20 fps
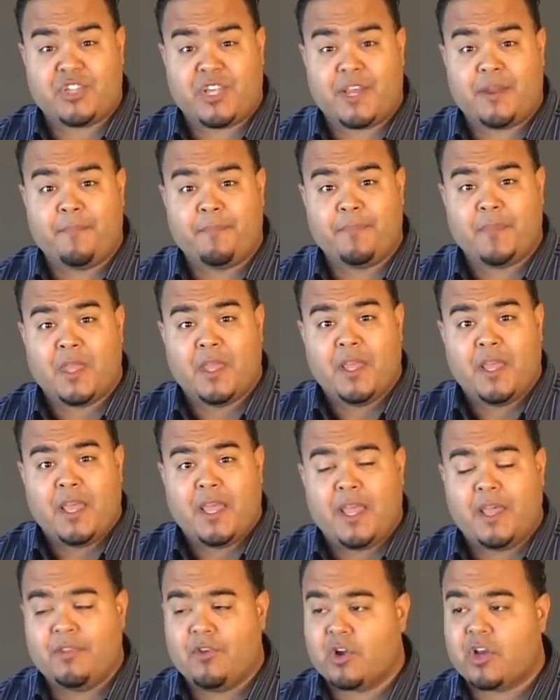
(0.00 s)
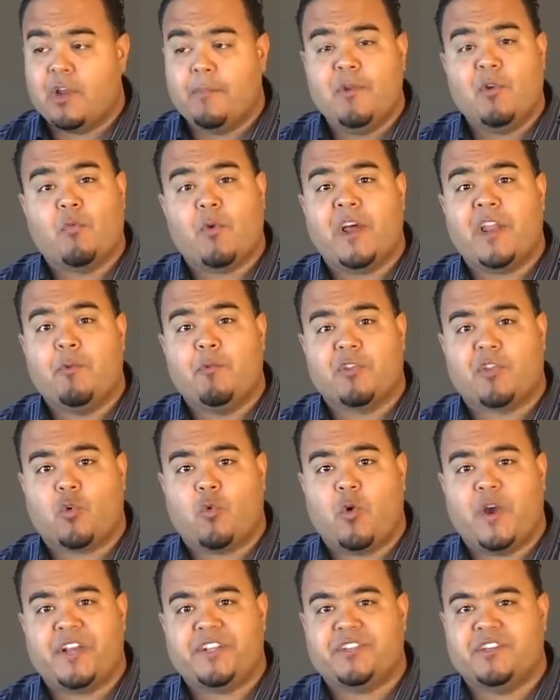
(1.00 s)
them, and they're going to be ready with
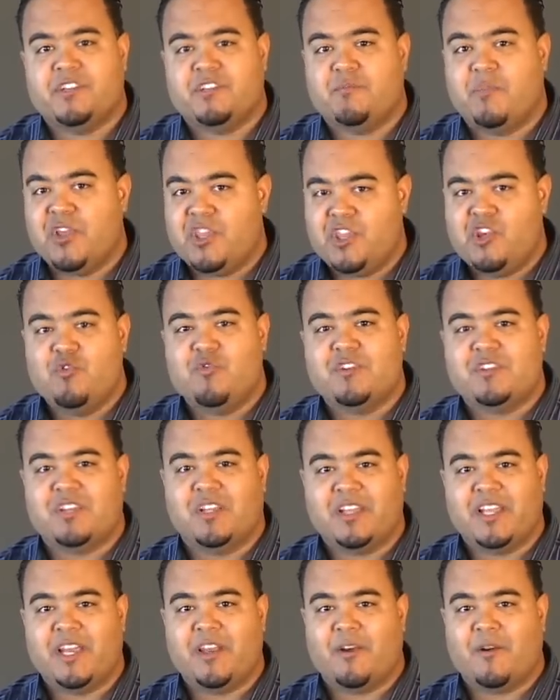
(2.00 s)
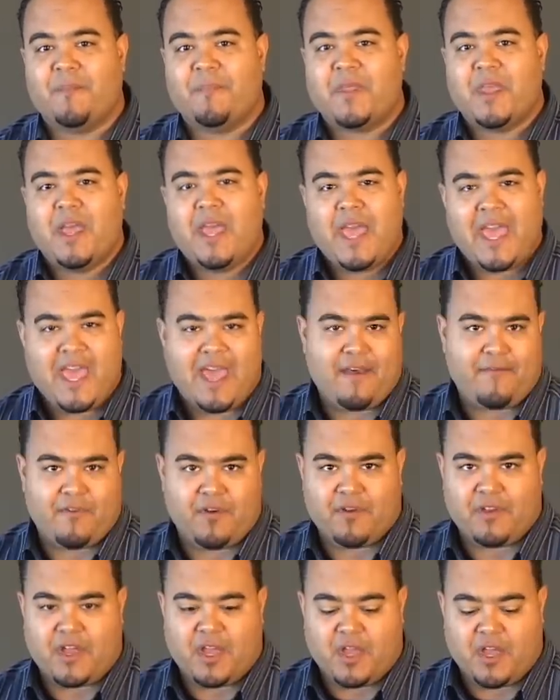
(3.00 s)
questions. But you as the leader have
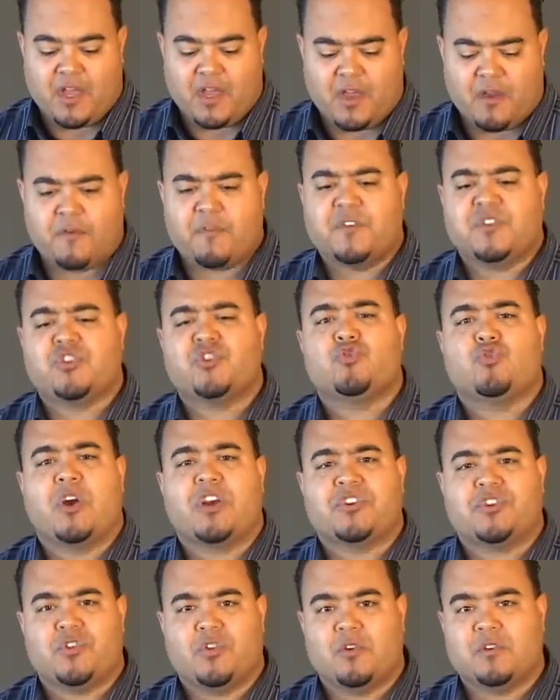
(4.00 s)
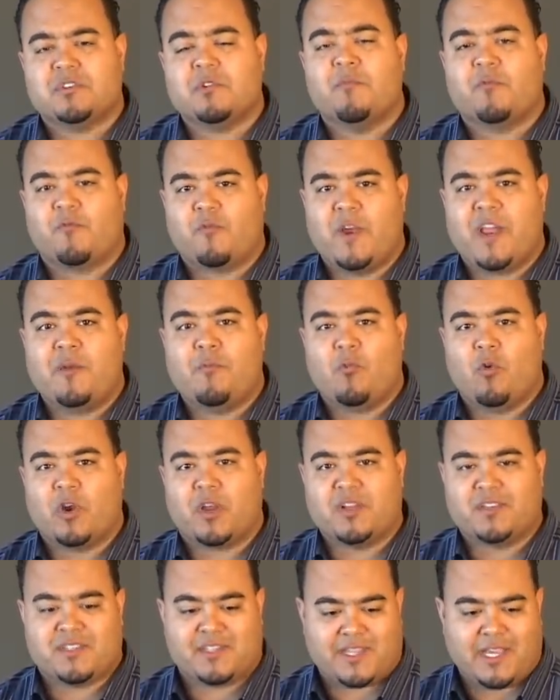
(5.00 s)
a structure or some
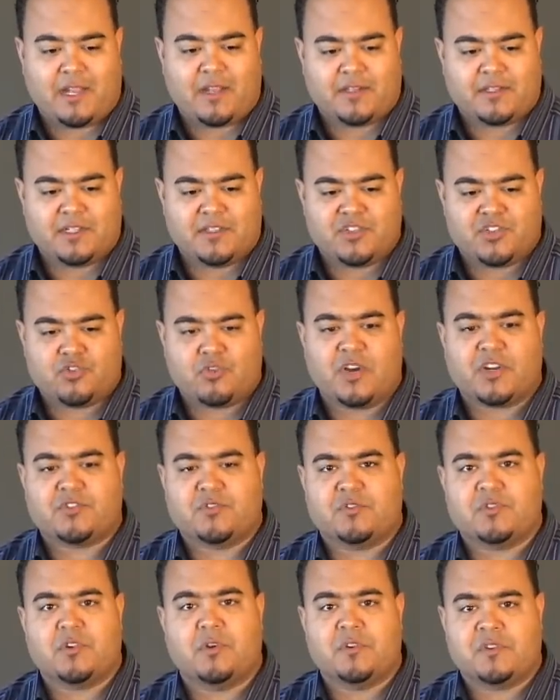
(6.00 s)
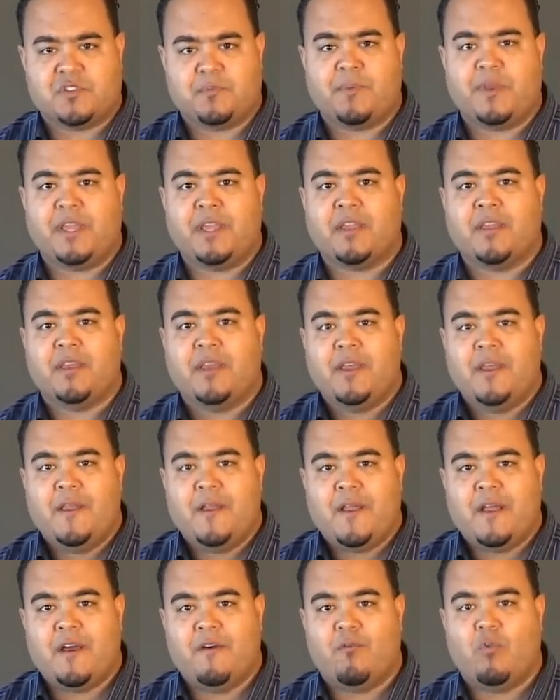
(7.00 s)
framework, a skeleton structure, so to speak,
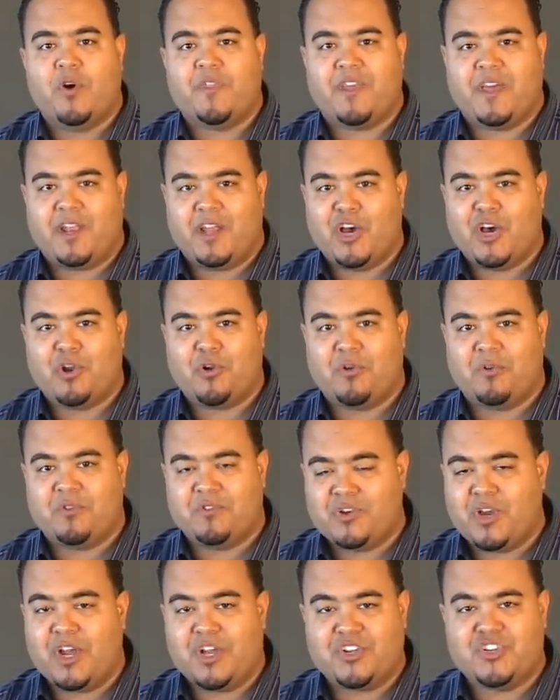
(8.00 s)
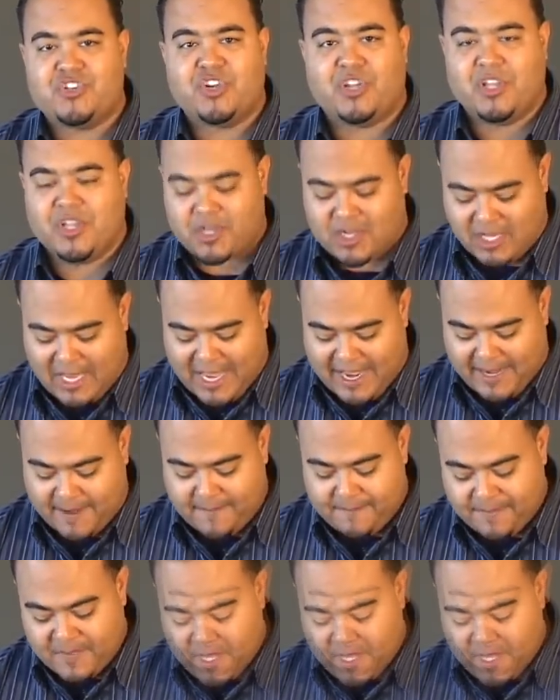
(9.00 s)
of what that huddle should look like.